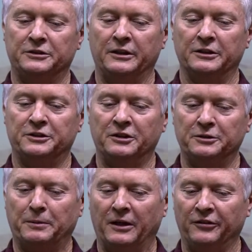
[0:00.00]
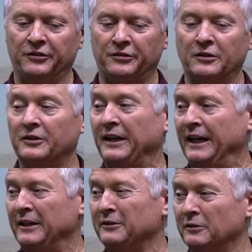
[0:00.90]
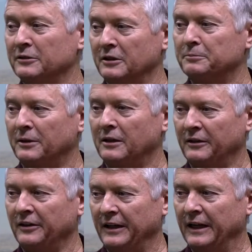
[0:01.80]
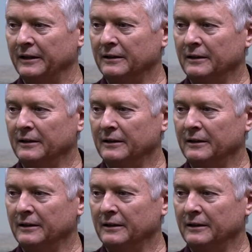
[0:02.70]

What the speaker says: insurance policy is going to handle a good part of that.